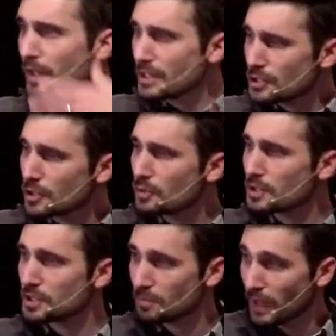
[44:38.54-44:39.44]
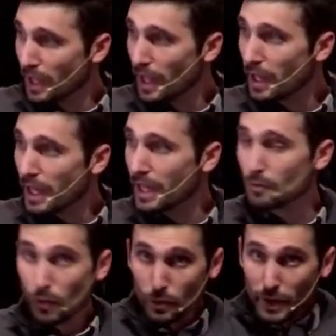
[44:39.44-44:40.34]
This should,
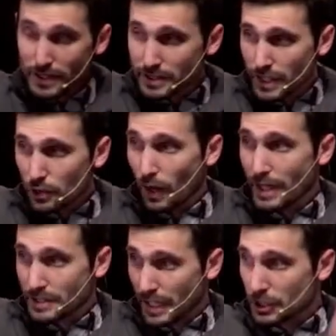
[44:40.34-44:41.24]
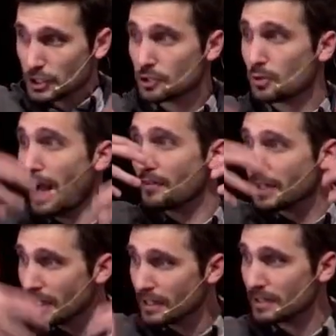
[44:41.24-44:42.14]
when we see Christ's
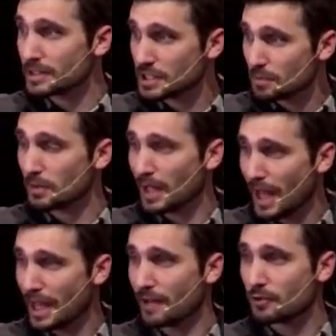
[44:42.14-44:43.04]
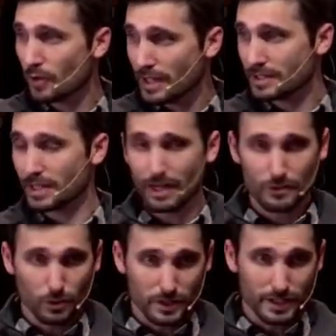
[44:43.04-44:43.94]
extravagant display of grace and
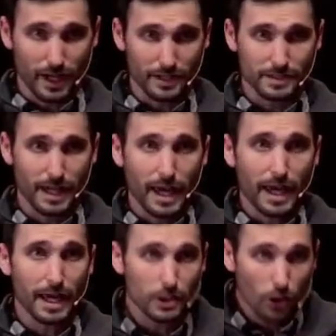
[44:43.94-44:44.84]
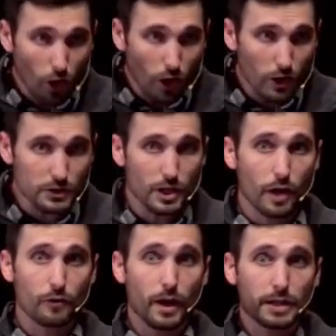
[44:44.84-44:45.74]
love towards us, it calls
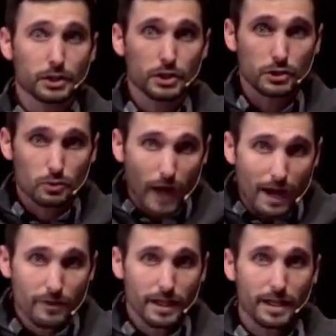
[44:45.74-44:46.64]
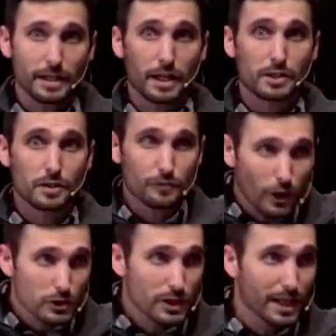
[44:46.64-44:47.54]
for extravagant
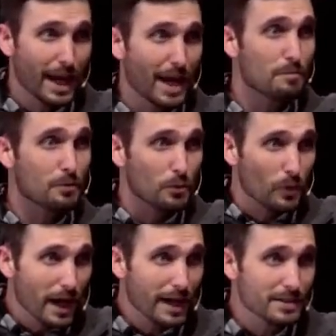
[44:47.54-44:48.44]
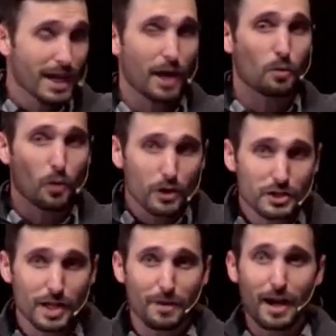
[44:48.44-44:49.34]
devotion and praise and
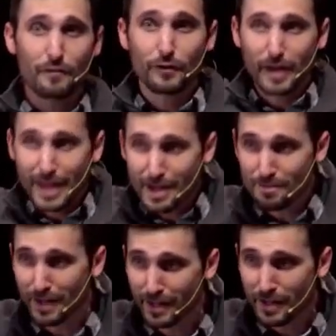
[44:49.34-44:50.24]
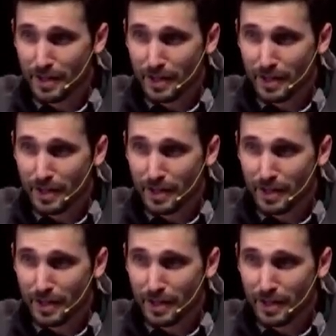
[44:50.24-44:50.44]
worship for him.